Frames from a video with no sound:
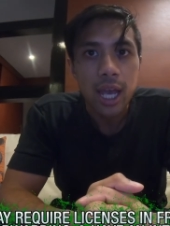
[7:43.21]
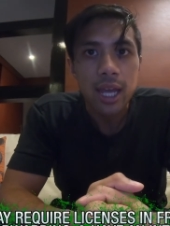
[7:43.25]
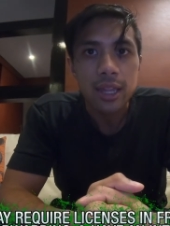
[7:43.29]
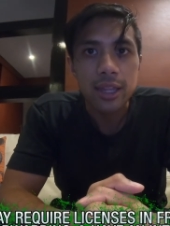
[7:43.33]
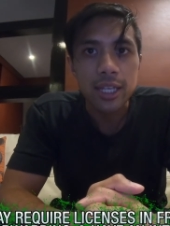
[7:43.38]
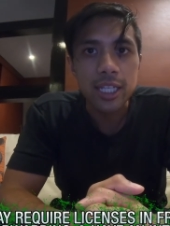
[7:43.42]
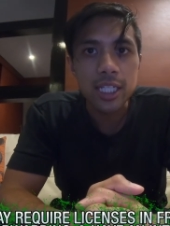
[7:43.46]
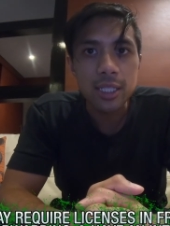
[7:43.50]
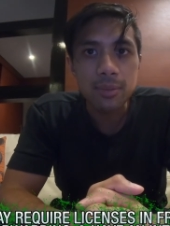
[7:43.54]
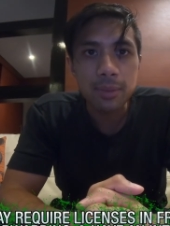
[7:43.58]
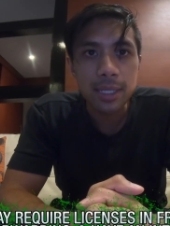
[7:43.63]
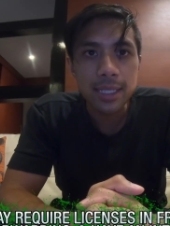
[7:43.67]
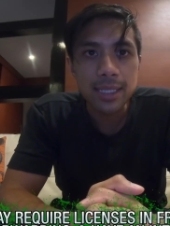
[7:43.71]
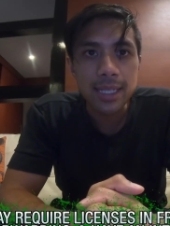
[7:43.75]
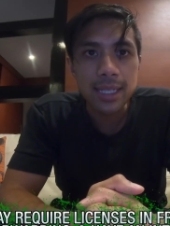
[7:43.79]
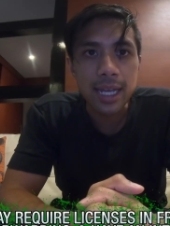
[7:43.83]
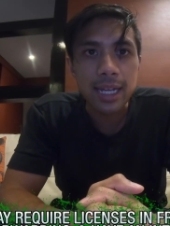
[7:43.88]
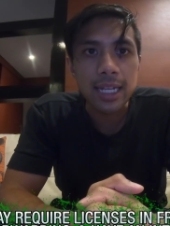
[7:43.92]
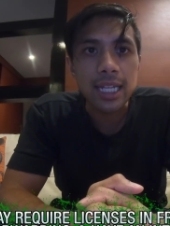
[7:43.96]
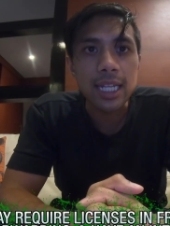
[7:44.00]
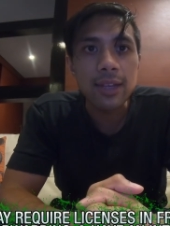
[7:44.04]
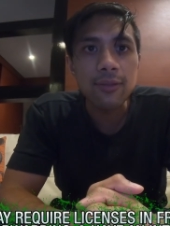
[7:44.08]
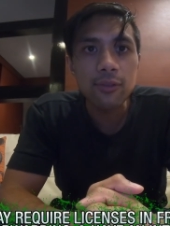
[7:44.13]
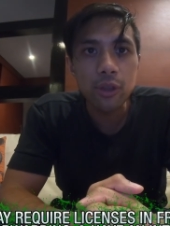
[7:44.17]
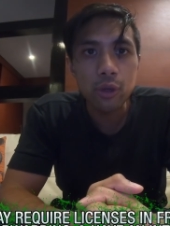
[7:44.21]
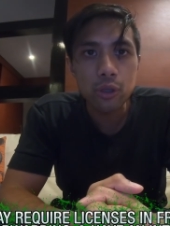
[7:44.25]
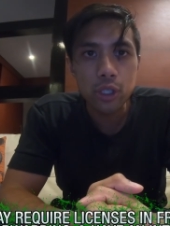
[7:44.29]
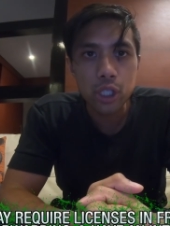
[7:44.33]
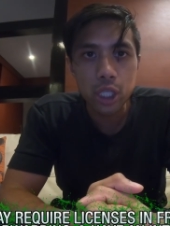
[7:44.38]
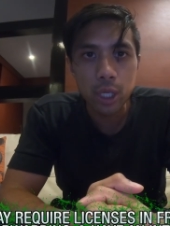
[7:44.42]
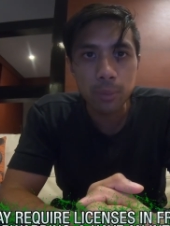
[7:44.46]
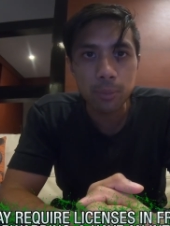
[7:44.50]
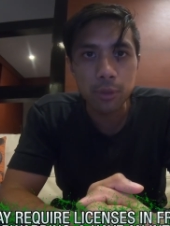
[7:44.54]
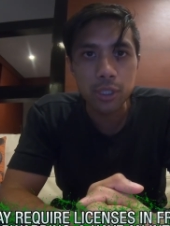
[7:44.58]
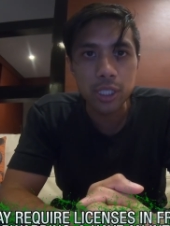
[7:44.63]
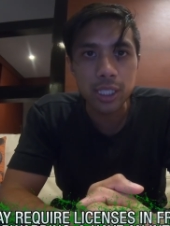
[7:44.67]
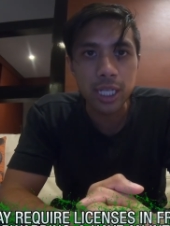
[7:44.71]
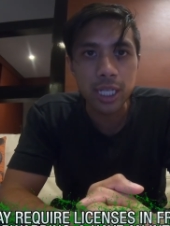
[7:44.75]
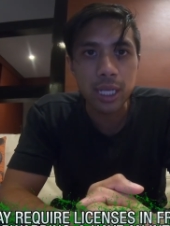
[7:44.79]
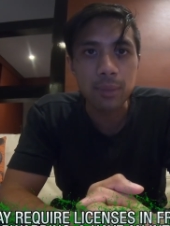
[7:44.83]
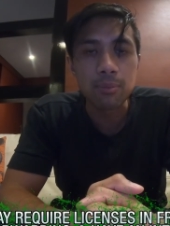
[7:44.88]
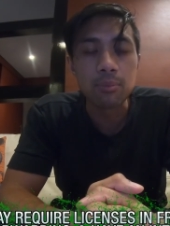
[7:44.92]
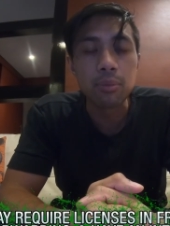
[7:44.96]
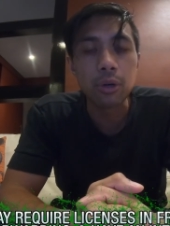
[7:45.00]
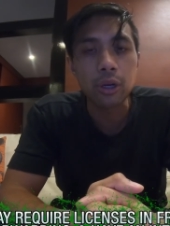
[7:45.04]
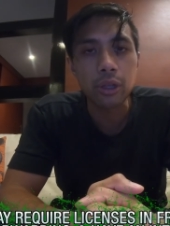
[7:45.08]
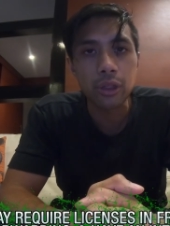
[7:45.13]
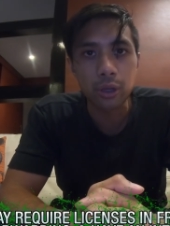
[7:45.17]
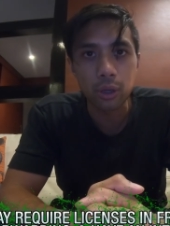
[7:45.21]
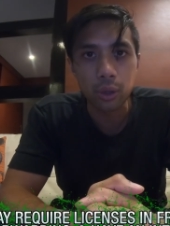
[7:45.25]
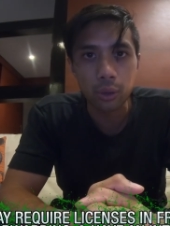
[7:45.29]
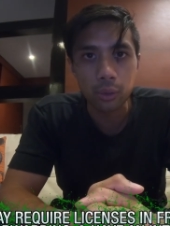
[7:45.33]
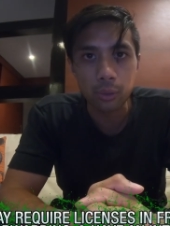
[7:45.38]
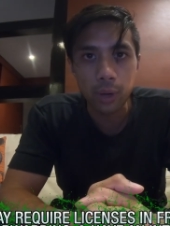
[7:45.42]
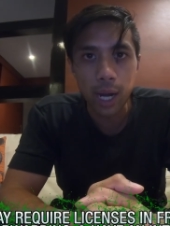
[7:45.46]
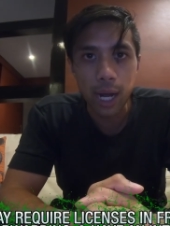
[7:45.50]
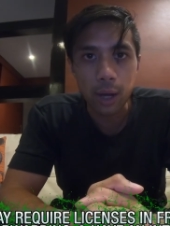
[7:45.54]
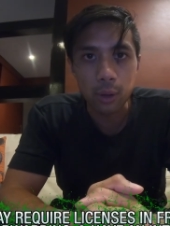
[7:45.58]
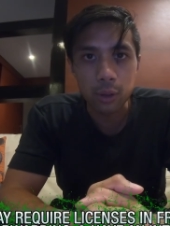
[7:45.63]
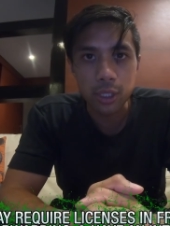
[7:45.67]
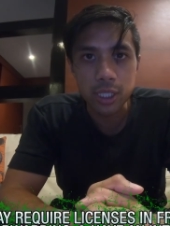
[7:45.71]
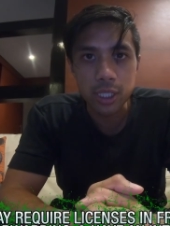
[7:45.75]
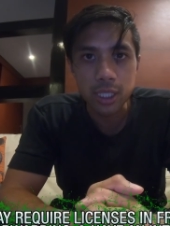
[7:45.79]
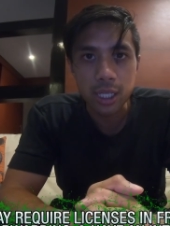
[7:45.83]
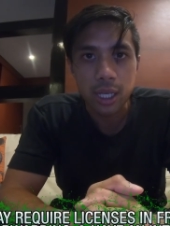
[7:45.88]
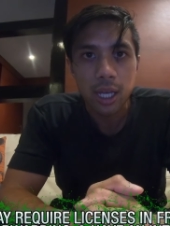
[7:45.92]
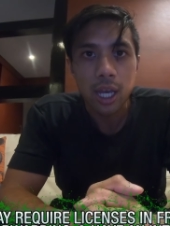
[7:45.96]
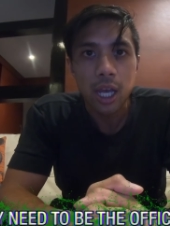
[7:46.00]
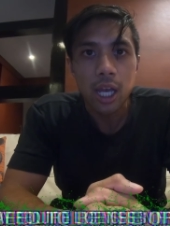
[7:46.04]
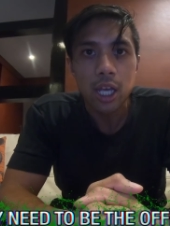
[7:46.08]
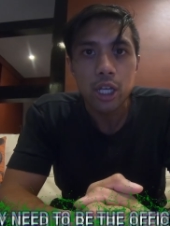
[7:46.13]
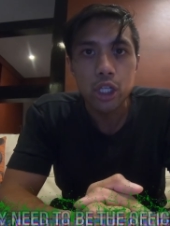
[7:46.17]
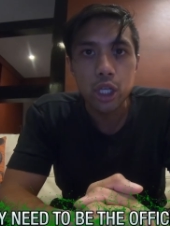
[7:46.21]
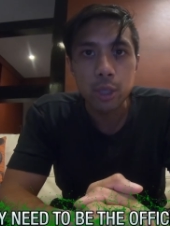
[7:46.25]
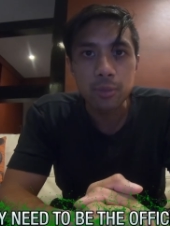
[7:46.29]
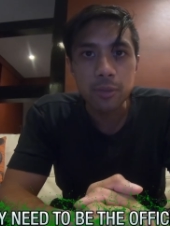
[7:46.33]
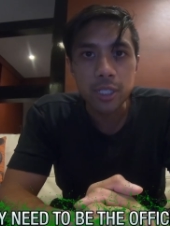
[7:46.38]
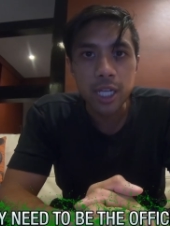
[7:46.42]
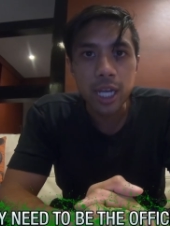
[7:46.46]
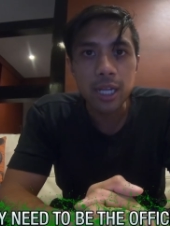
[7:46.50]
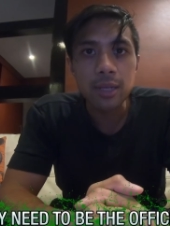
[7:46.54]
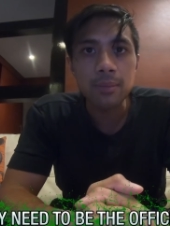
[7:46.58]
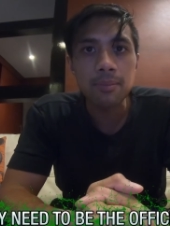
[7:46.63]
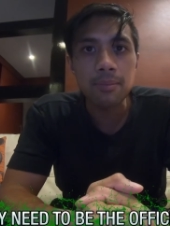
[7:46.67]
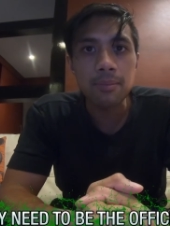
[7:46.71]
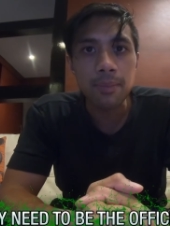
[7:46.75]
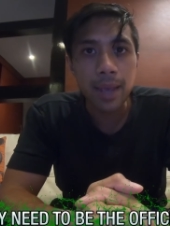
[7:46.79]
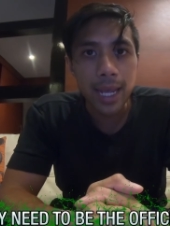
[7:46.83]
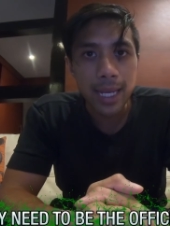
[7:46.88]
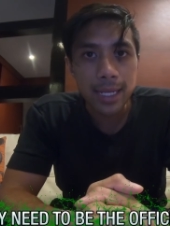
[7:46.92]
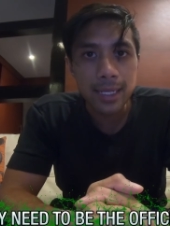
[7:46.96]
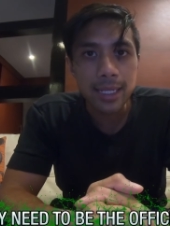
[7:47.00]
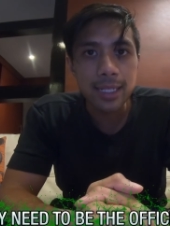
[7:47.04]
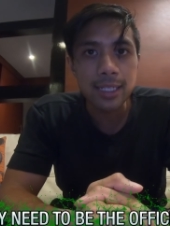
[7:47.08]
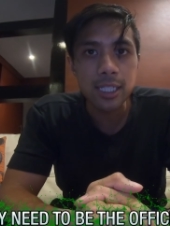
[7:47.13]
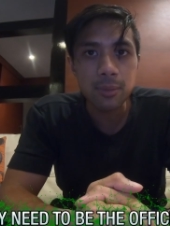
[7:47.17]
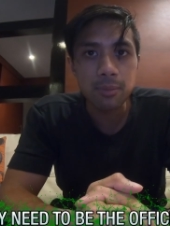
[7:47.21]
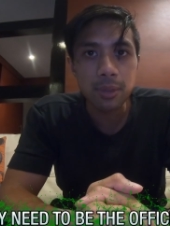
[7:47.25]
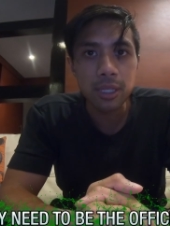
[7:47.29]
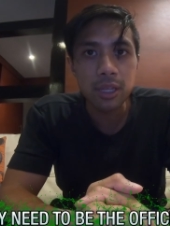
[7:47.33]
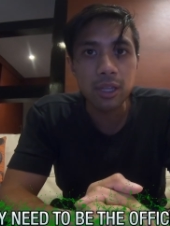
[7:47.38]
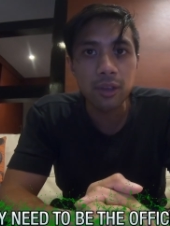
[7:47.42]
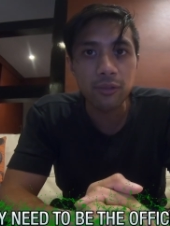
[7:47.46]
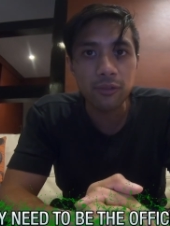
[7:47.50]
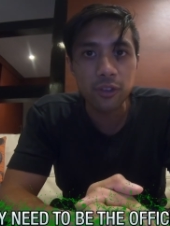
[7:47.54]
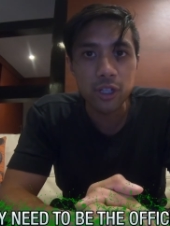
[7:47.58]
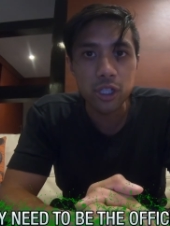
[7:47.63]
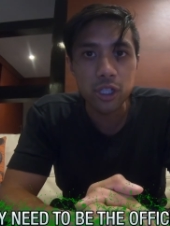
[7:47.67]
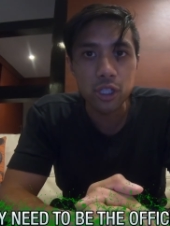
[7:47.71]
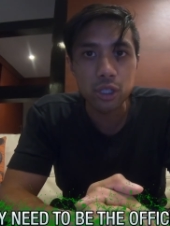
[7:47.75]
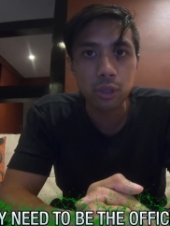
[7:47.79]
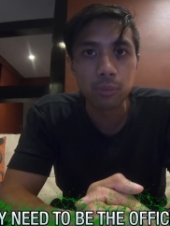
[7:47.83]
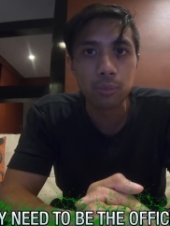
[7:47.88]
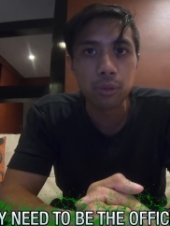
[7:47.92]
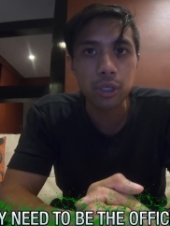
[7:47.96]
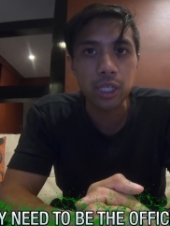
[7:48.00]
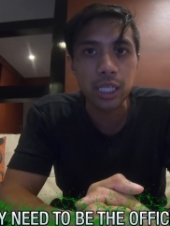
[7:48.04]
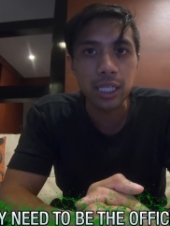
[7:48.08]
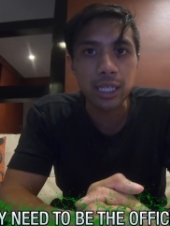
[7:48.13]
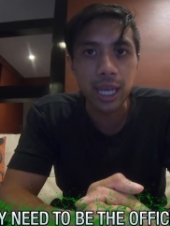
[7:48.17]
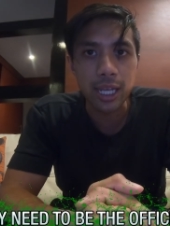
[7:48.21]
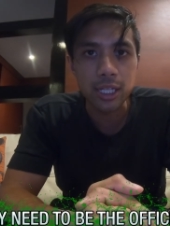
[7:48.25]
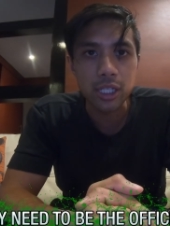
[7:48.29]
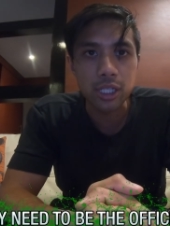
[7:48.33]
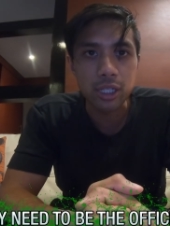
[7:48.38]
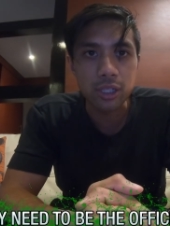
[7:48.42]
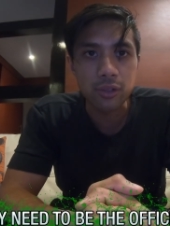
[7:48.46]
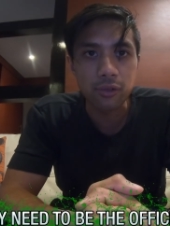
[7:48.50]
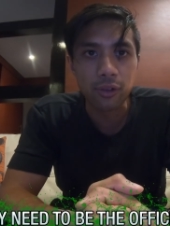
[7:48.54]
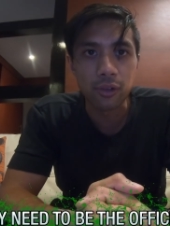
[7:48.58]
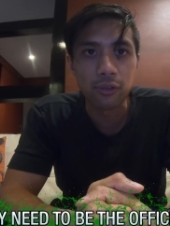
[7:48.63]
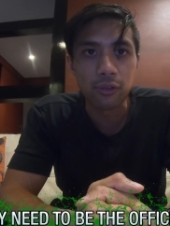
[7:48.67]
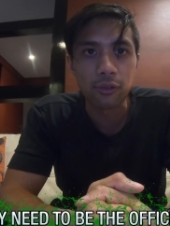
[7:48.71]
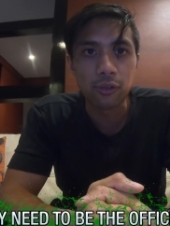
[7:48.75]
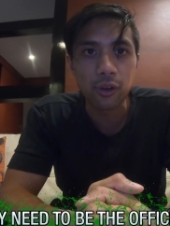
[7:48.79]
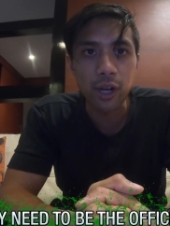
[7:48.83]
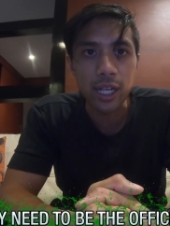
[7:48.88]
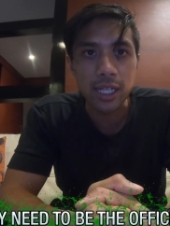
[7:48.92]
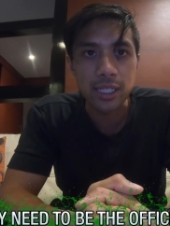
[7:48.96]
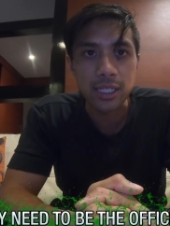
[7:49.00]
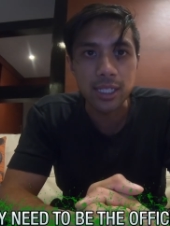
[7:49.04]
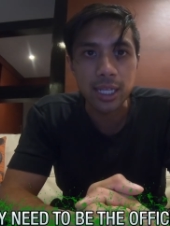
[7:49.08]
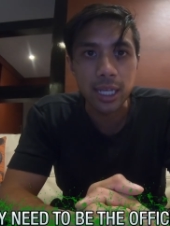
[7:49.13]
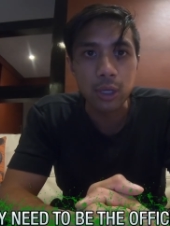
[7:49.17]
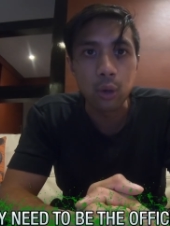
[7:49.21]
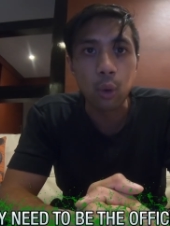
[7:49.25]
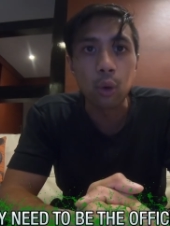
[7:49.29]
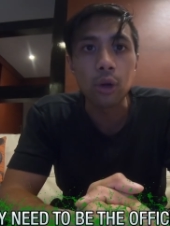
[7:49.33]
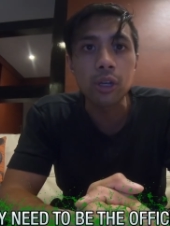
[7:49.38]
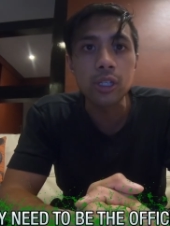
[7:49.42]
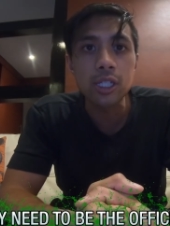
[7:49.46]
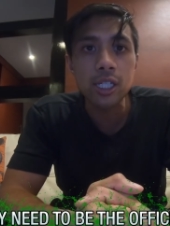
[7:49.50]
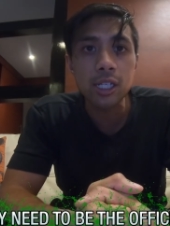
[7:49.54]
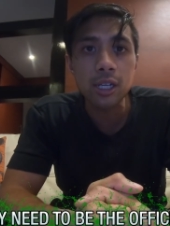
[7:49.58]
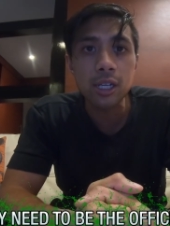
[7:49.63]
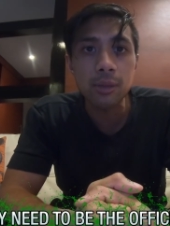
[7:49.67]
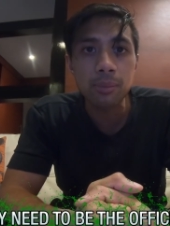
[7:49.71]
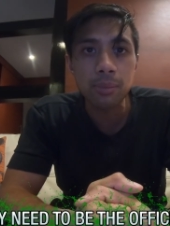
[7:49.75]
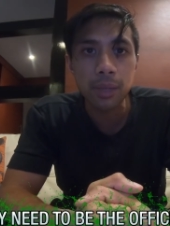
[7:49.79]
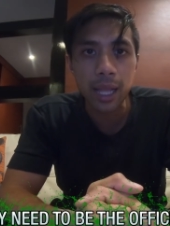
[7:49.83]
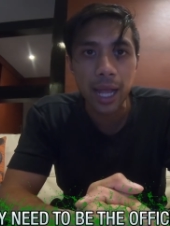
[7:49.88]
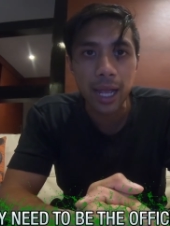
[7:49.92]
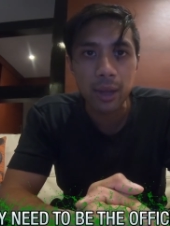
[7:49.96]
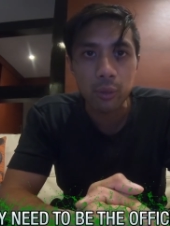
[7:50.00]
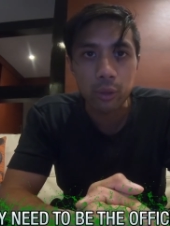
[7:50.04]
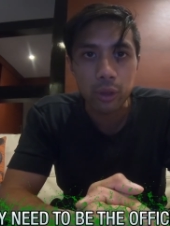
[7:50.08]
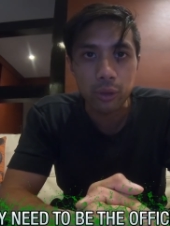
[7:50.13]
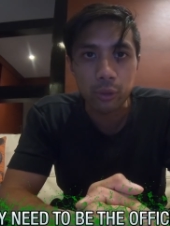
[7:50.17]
This means that even though shippers can book their own routes, ShipChain may need to be the official booking agent for freight in order to comply with